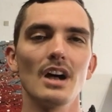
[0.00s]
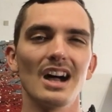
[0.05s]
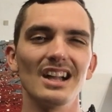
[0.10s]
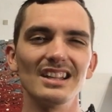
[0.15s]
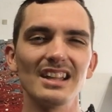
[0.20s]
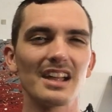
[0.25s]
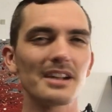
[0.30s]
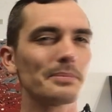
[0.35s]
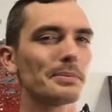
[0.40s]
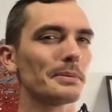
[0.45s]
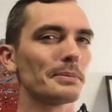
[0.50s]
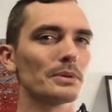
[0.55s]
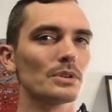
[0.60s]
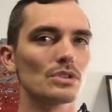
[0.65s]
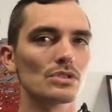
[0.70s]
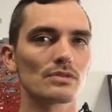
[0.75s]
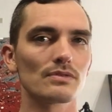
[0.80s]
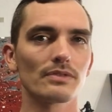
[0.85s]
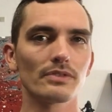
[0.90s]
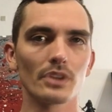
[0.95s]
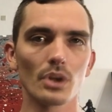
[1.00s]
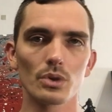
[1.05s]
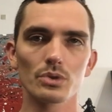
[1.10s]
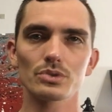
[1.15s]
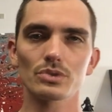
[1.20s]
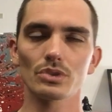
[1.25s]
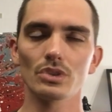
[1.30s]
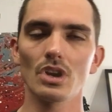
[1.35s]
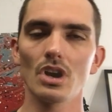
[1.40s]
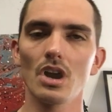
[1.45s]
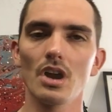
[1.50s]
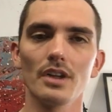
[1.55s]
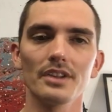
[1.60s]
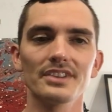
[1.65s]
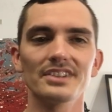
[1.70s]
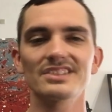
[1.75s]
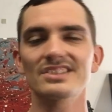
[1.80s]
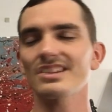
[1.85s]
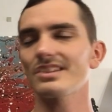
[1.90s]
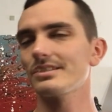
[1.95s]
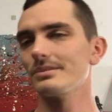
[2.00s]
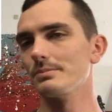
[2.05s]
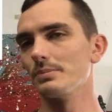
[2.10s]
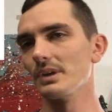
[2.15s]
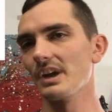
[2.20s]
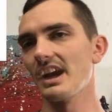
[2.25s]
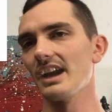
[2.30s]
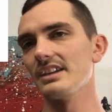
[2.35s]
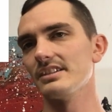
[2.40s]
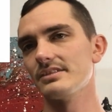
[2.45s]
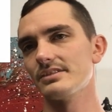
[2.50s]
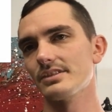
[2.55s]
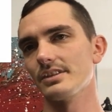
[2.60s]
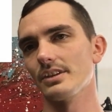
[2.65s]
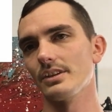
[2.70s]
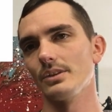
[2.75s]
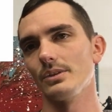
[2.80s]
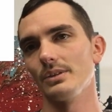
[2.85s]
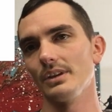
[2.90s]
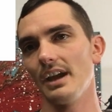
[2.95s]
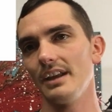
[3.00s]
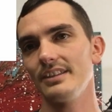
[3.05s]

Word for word: A lot of people use Floetrol. There's other brands though.